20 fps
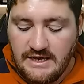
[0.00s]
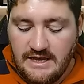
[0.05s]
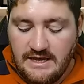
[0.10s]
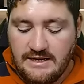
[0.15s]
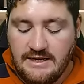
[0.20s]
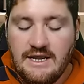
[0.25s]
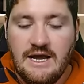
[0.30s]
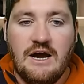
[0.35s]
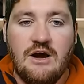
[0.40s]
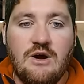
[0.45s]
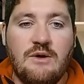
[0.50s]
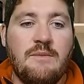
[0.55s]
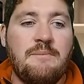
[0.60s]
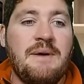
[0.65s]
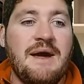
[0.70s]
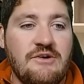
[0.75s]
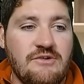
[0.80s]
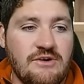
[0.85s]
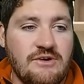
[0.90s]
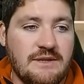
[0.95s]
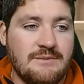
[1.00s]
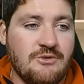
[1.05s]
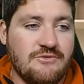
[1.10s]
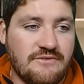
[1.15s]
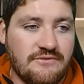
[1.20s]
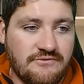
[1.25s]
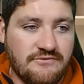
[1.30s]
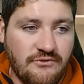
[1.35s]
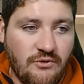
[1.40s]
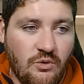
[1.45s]
Now, apparently, moving
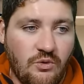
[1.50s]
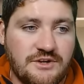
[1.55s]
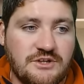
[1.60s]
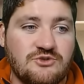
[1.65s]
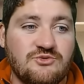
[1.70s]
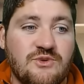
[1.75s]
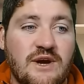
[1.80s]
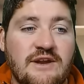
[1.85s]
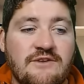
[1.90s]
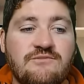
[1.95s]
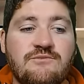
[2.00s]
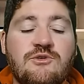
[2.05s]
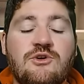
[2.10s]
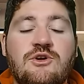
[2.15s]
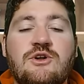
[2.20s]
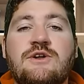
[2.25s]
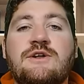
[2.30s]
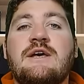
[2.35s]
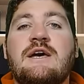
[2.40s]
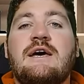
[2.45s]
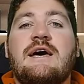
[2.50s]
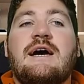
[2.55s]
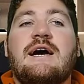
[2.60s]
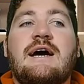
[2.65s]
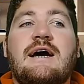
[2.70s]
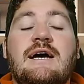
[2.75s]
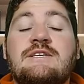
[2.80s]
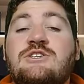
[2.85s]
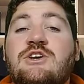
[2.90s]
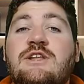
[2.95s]
forward, Duane Vermeulen
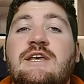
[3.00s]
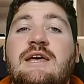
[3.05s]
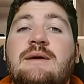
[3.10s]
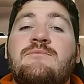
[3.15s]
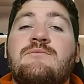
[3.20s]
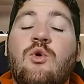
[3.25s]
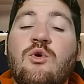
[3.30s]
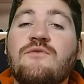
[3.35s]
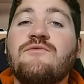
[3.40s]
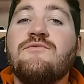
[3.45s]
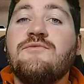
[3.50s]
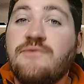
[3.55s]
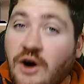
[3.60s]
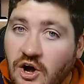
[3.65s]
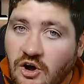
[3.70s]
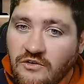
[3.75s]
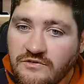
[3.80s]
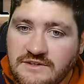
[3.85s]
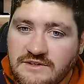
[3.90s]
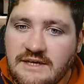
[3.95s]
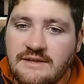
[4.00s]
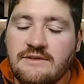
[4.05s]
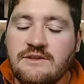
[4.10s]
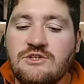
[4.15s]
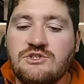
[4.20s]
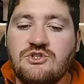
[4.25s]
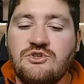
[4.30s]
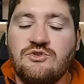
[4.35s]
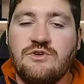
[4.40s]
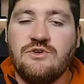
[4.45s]
uh, is going to get more involved in the
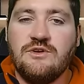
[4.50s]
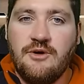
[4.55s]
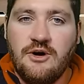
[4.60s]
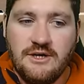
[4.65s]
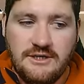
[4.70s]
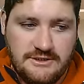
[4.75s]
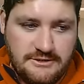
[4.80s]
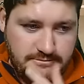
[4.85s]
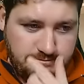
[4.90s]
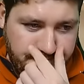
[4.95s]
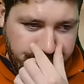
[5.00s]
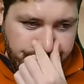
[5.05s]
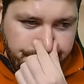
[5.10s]
junior Boks.